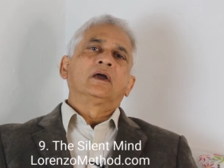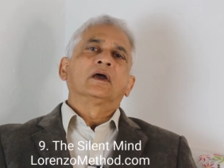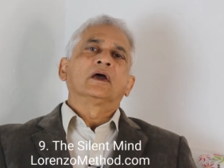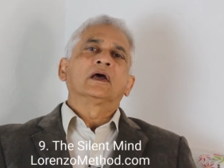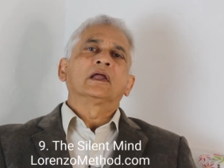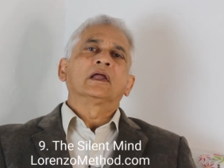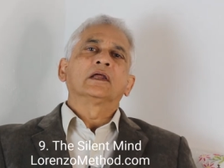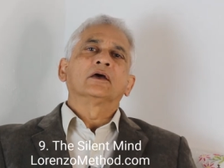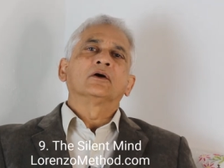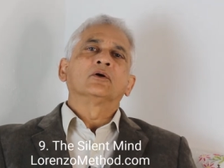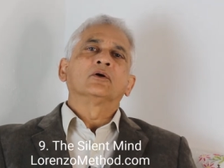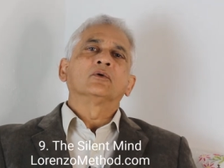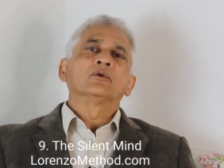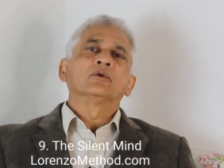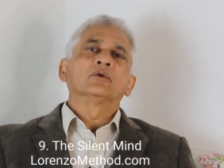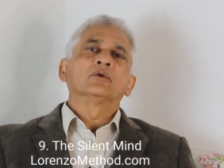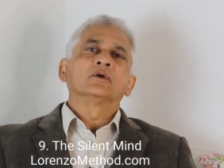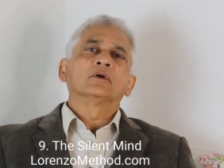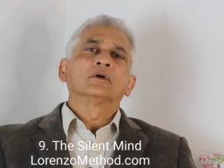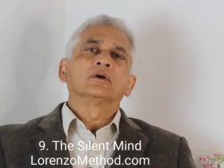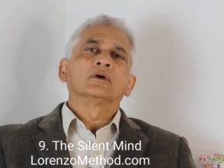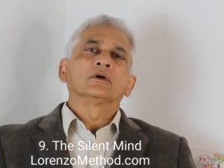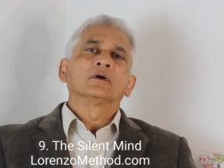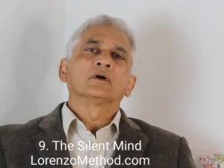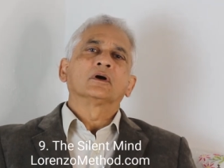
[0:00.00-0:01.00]
Hello,
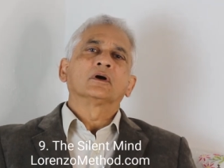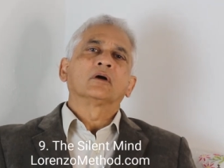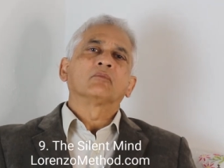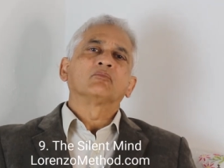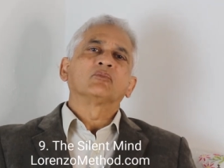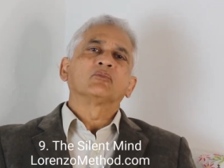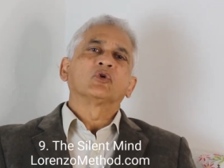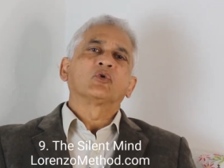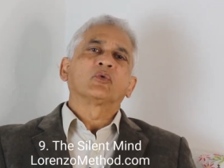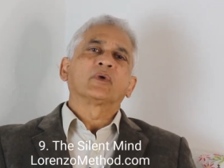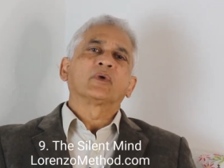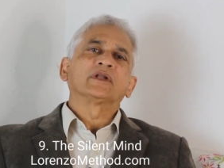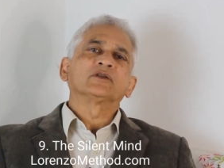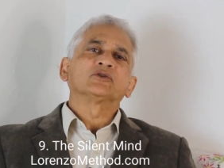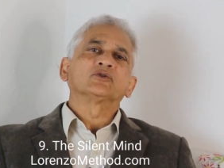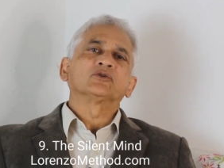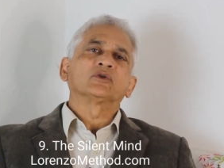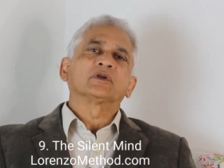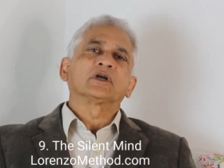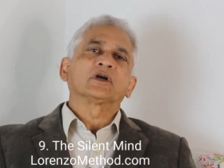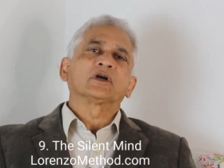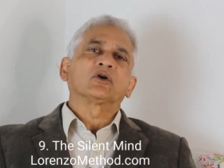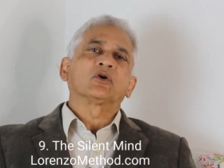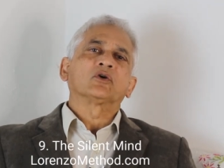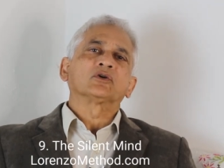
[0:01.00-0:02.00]
I'm Lorenzo
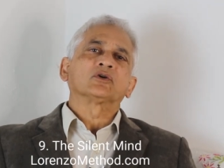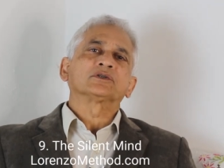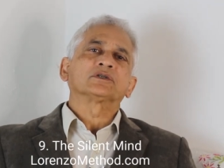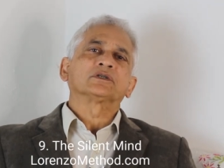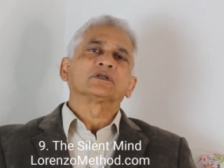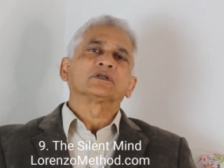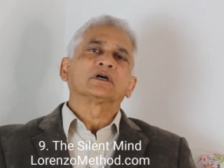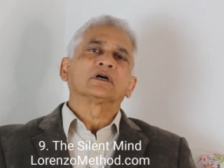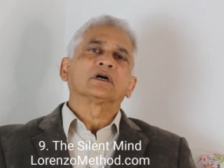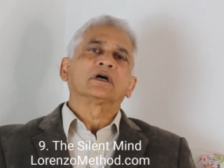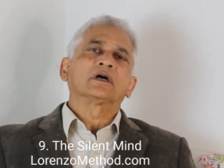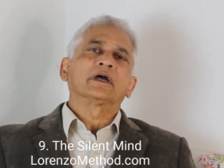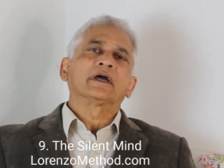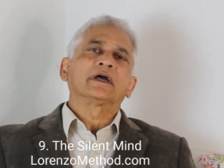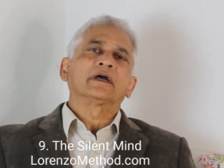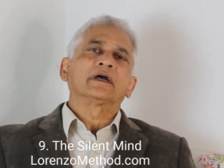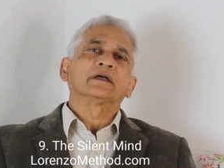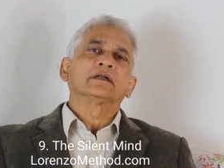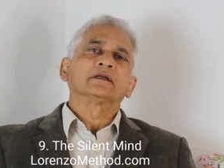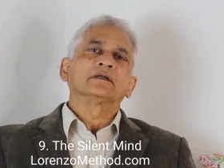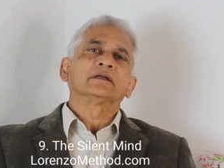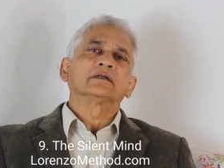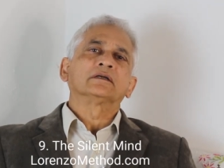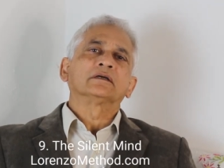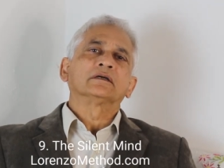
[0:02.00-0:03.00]
da Costa
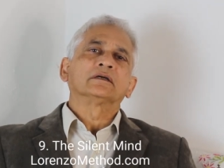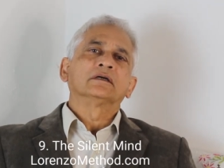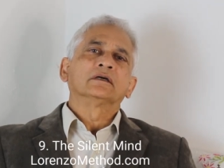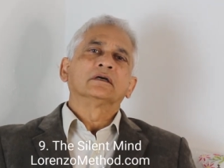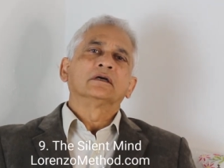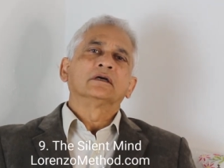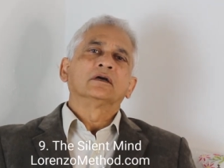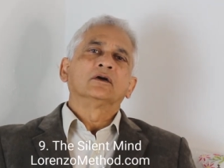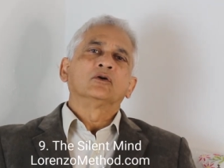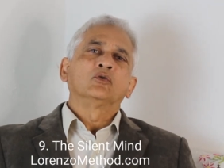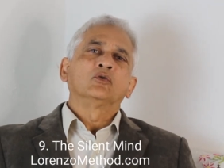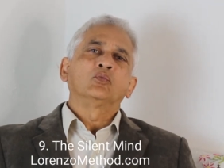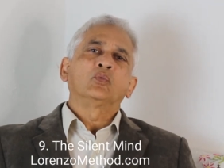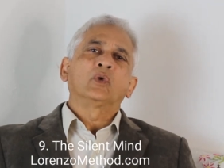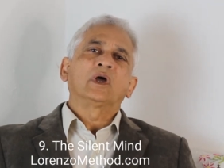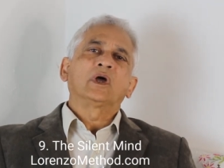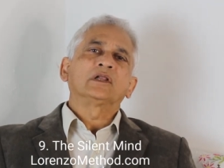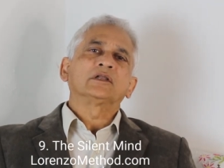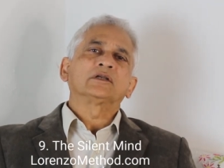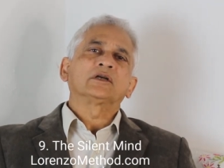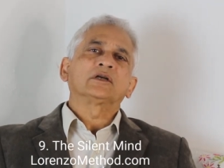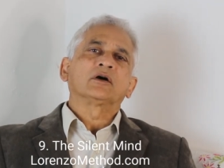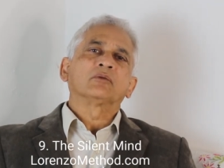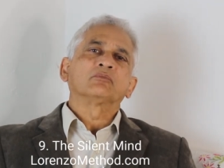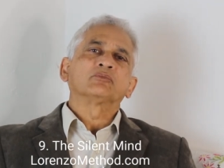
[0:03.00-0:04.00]
and
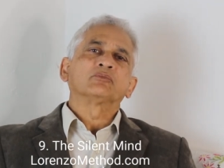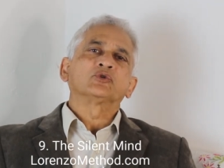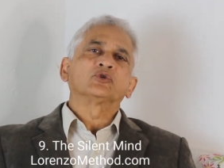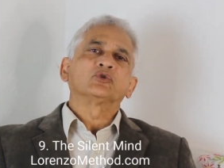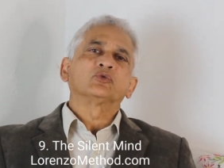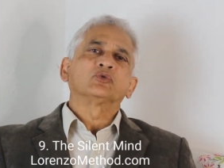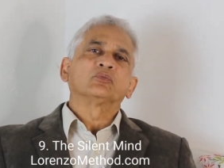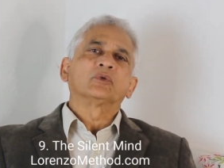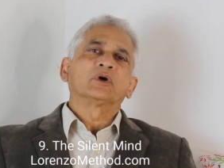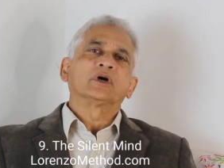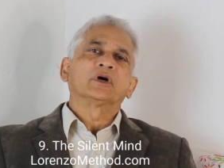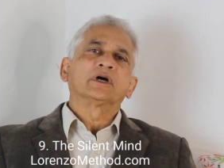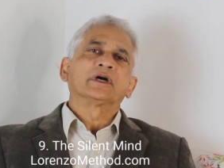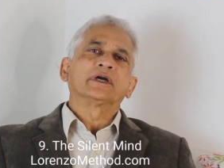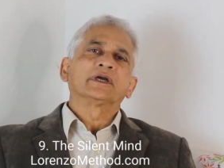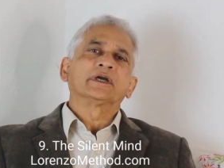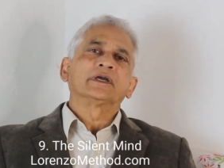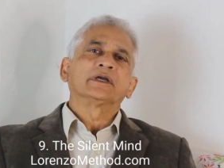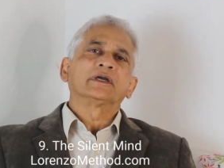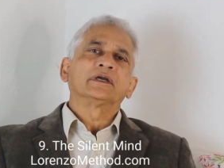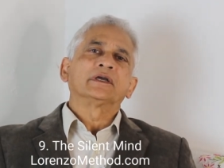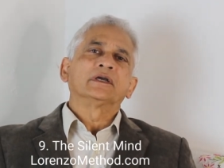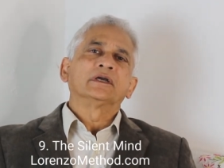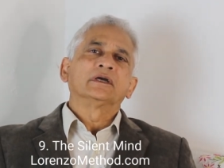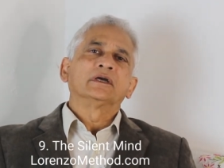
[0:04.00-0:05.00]
welcome to
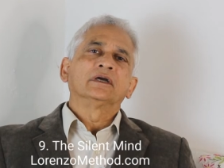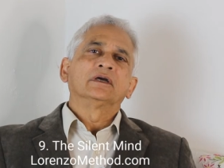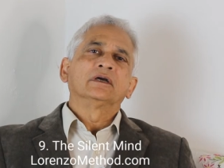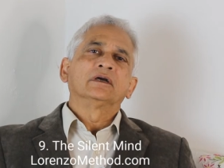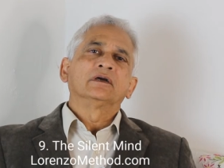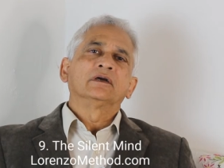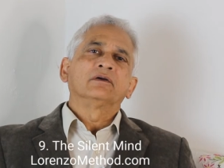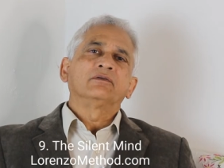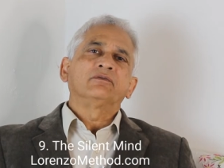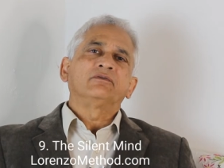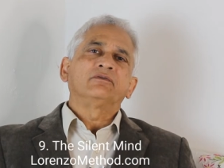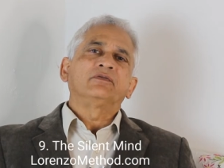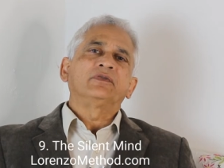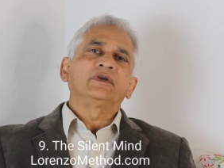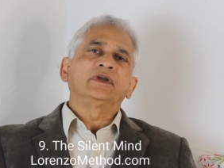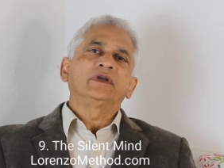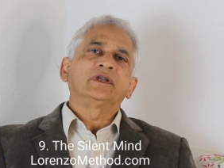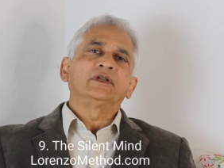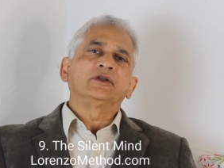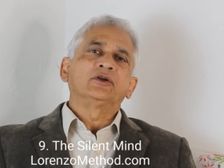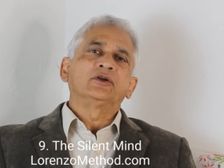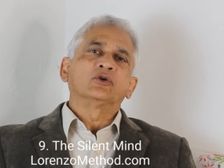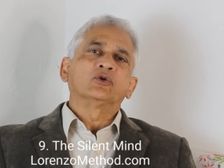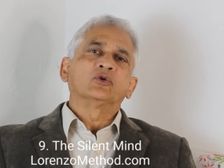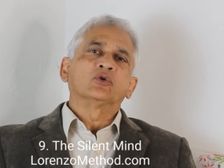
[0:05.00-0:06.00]
my
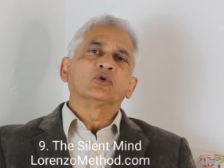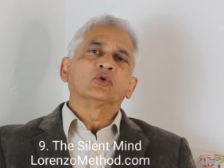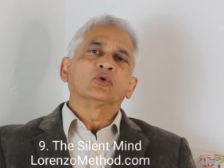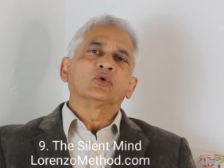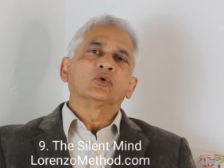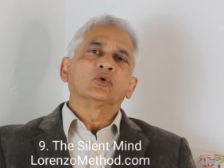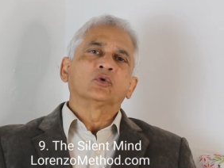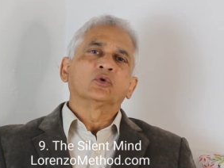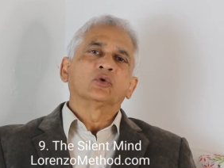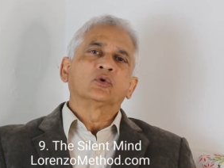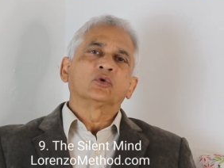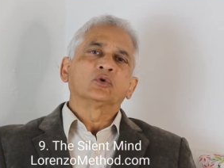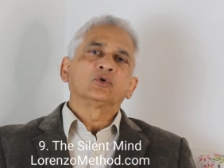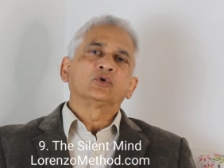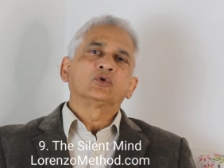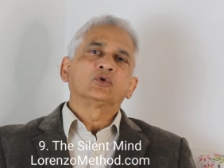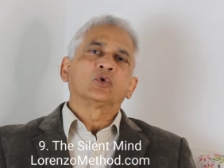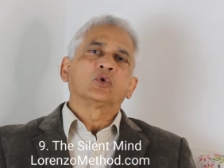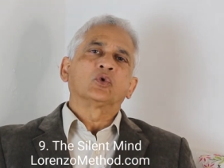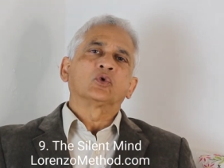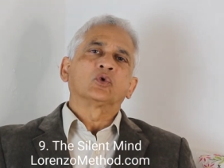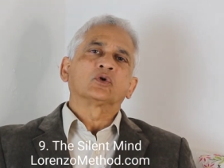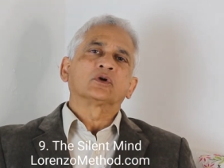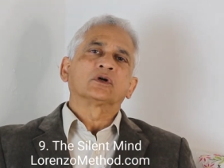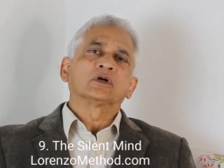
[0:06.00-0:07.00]
video
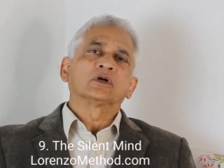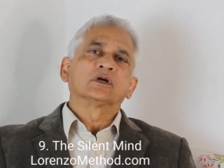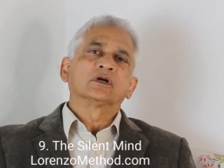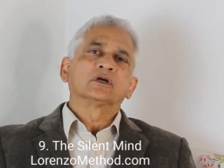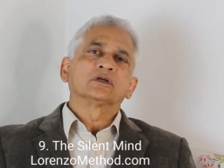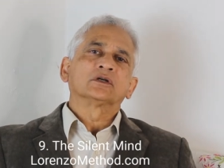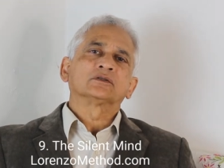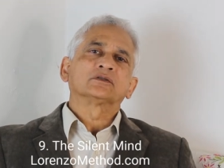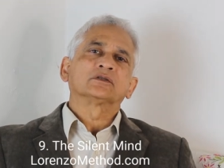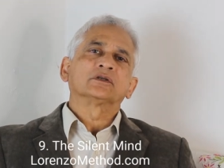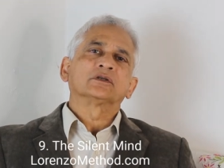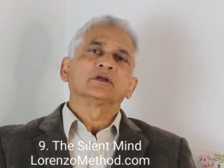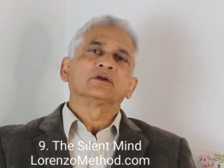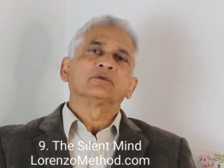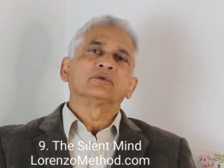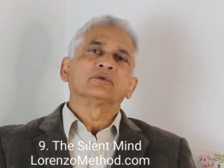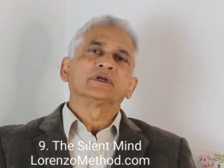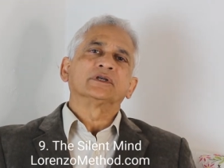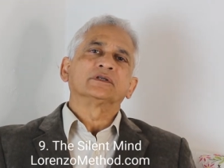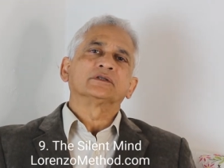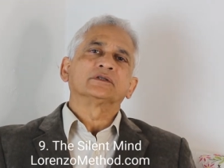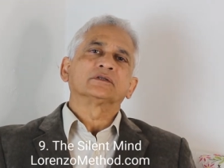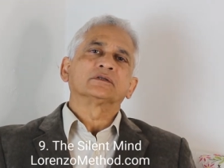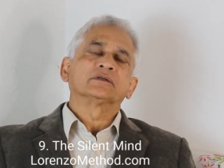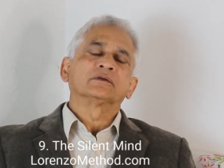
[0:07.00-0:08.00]
talk
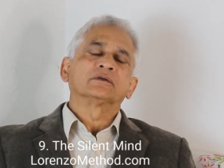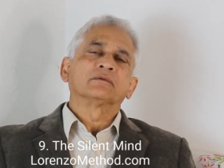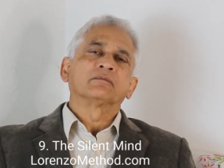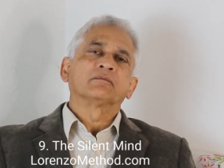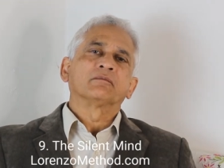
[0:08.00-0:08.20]
series.